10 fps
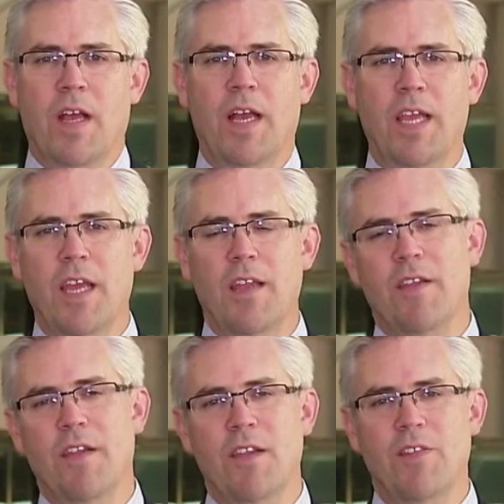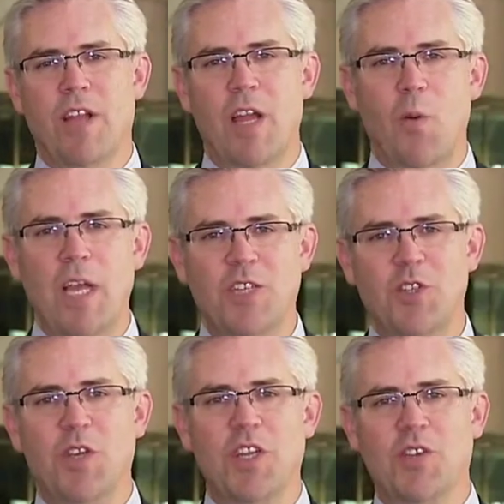Again, there's a lot of
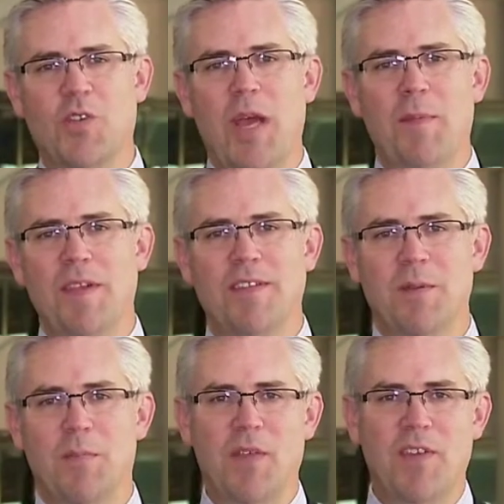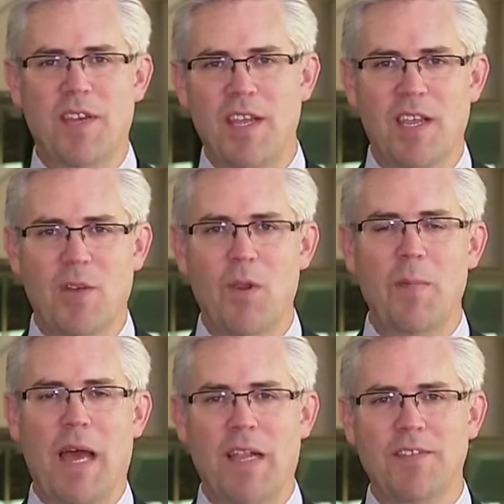ways you could describe this, you know, pivoting,
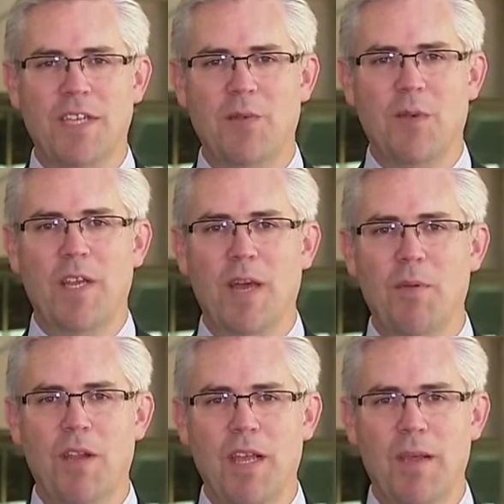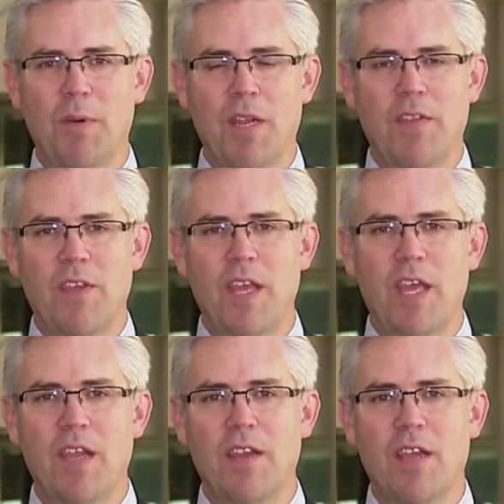rebalancing, redoubling, but in the
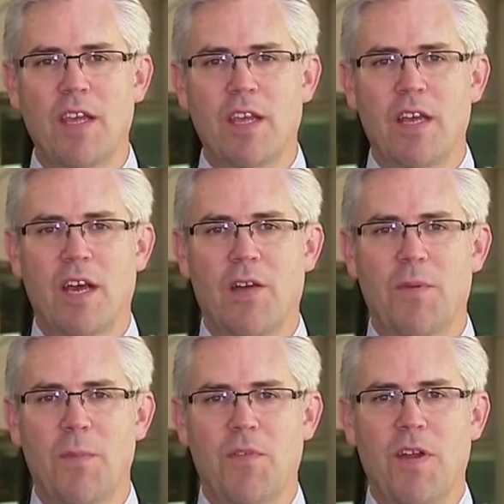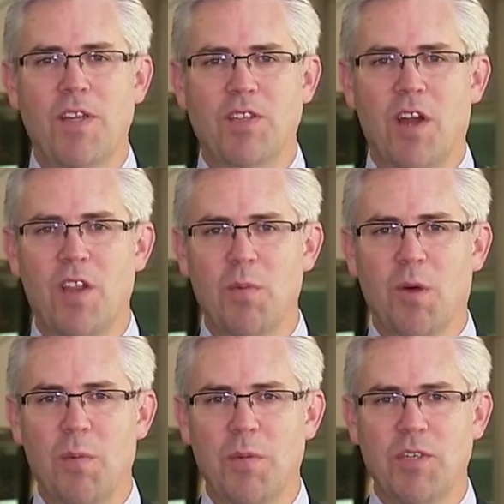end, from the very start of the
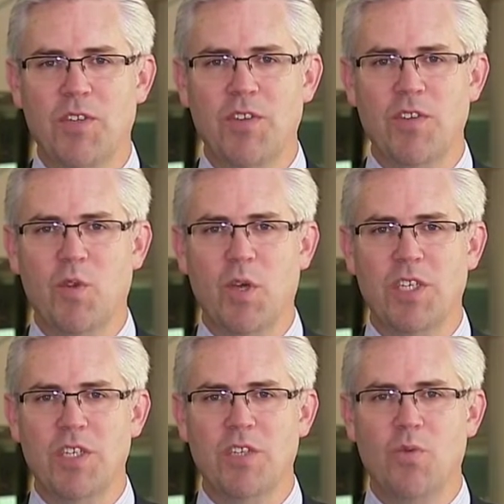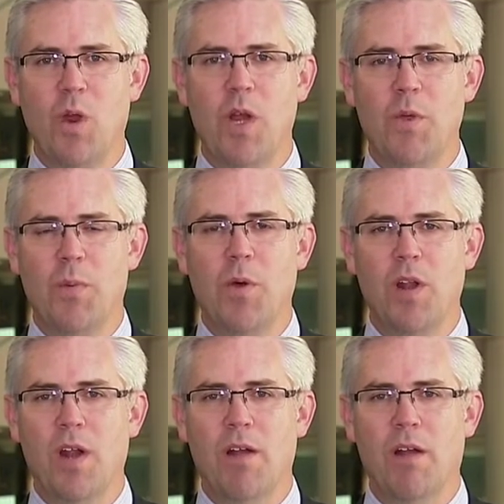Obama administration, the question is, where do we
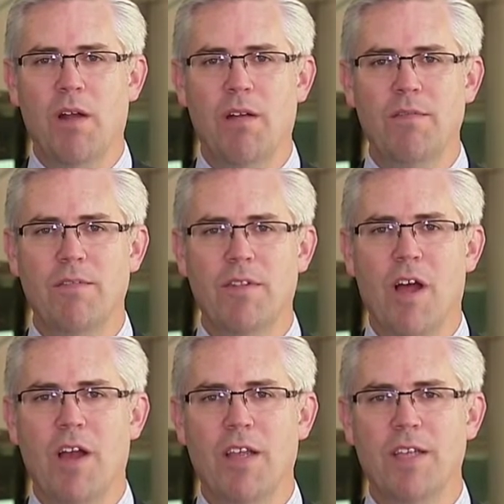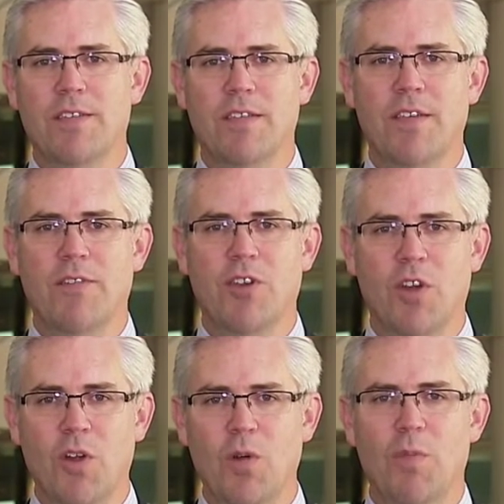put our longest
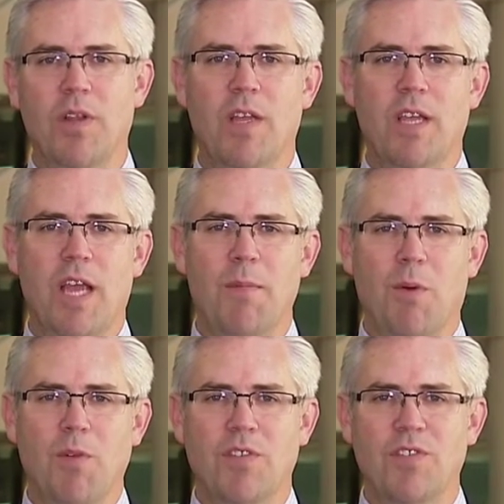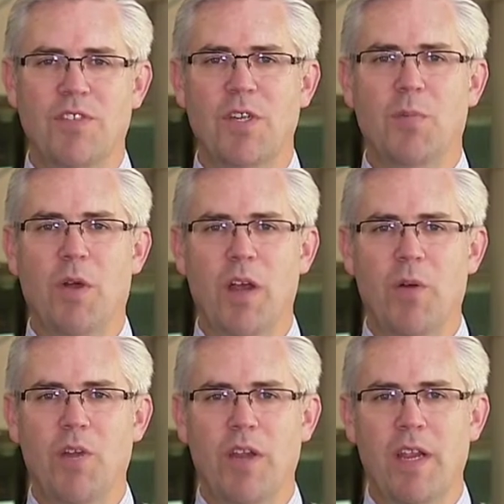term and most sincere
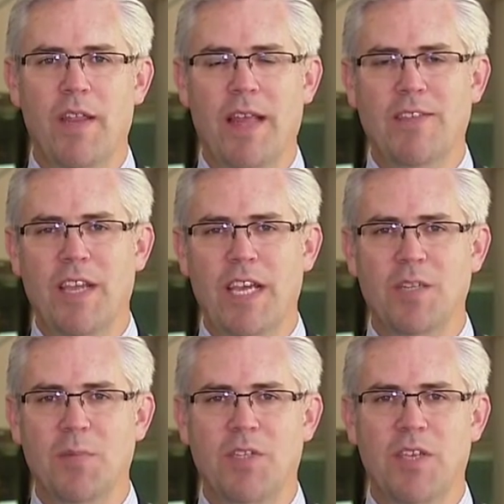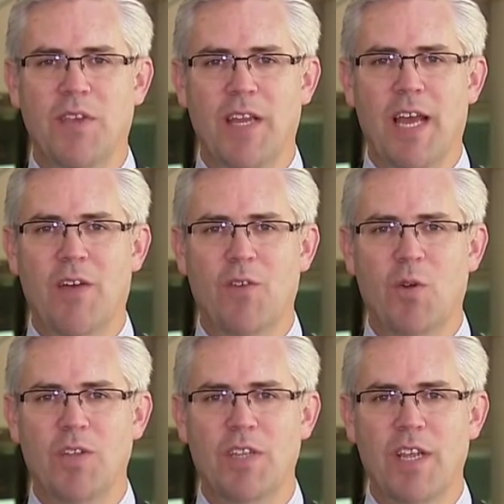priority? And that's the Asia-Pacific. Now, of
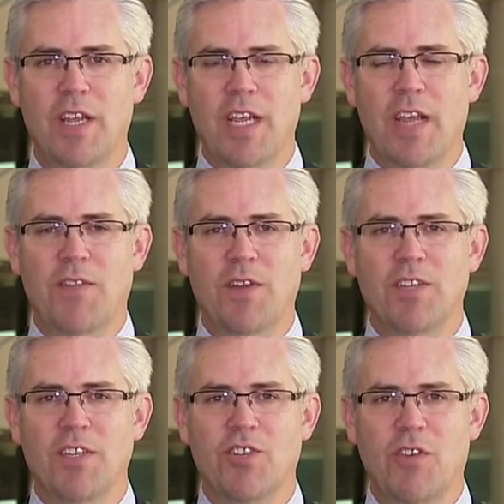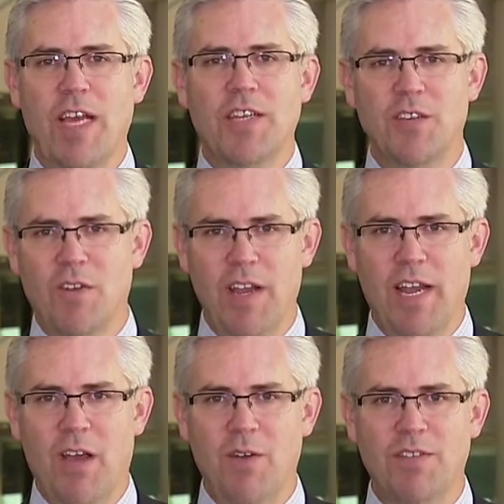course, if there's a distraction right
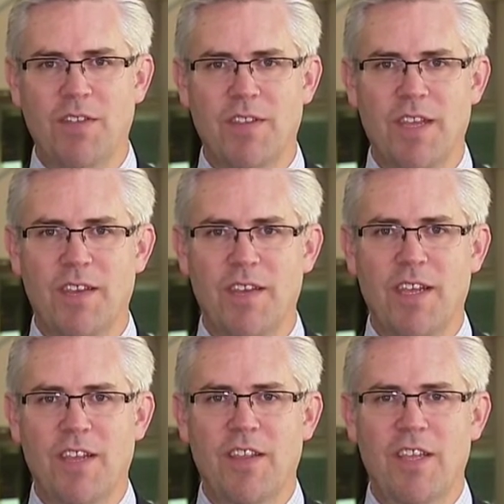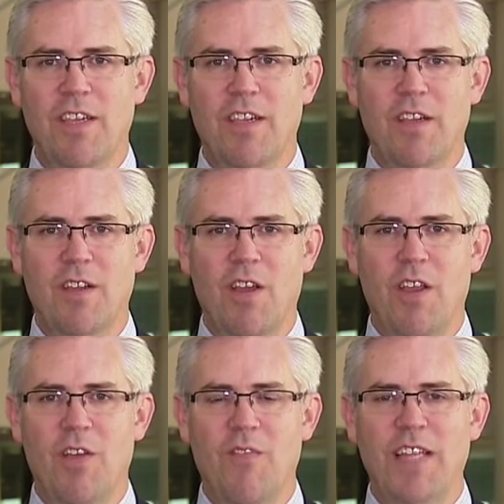now, it's that the
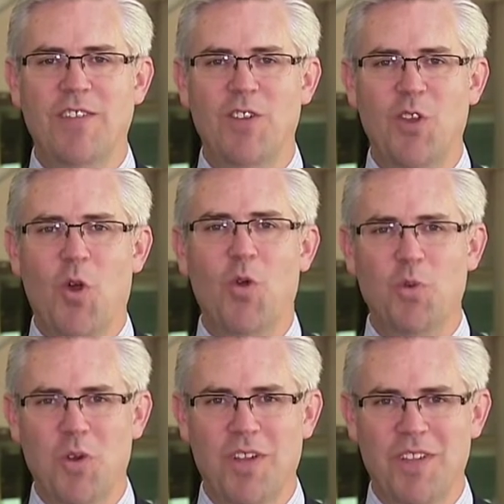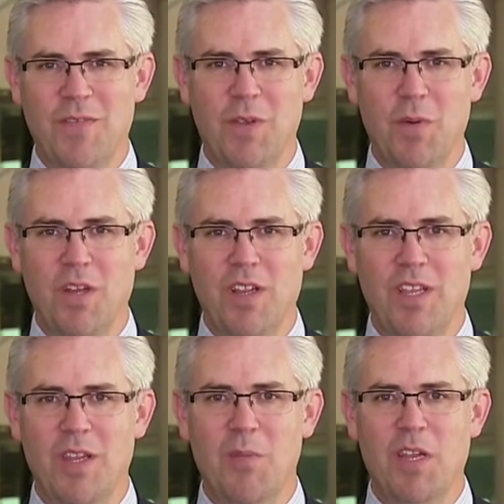events in the old world, if you will,
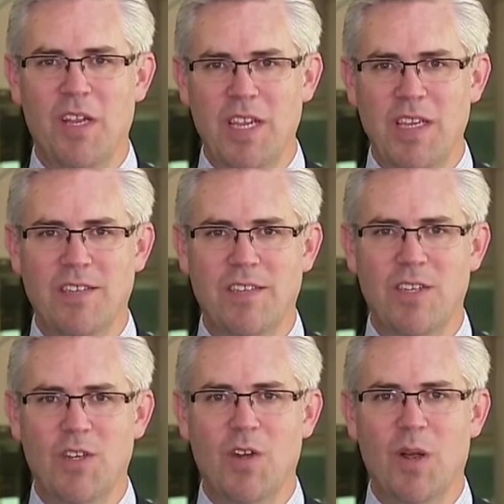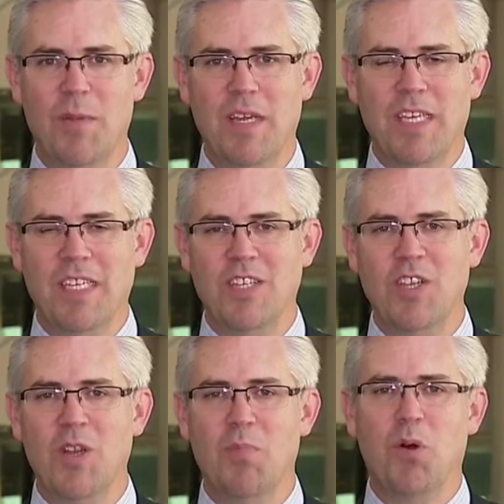in the Middle East, in Europe,
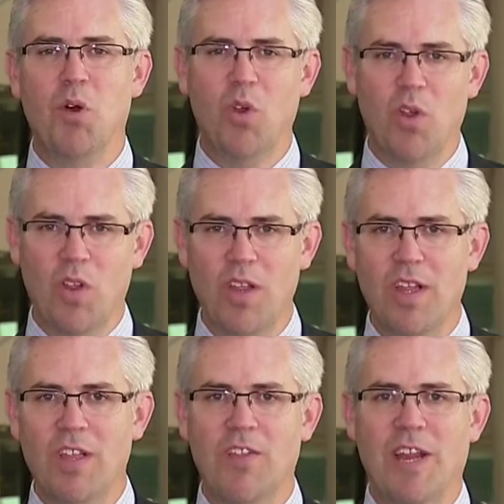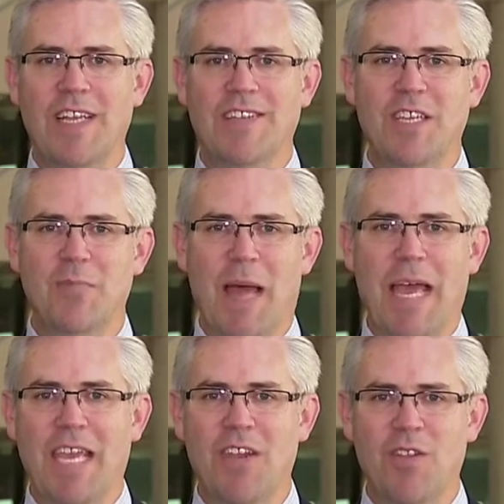continue to pull the United States
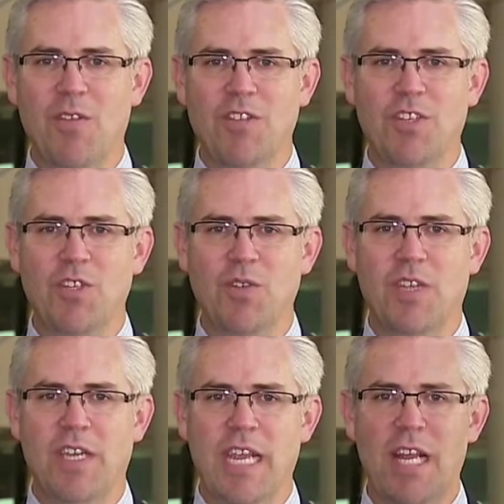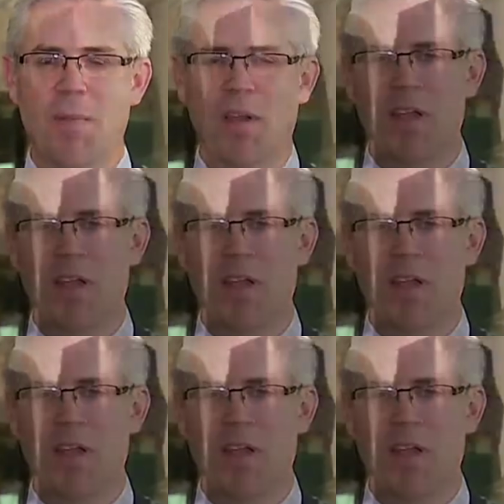back into those issues and eat up a lot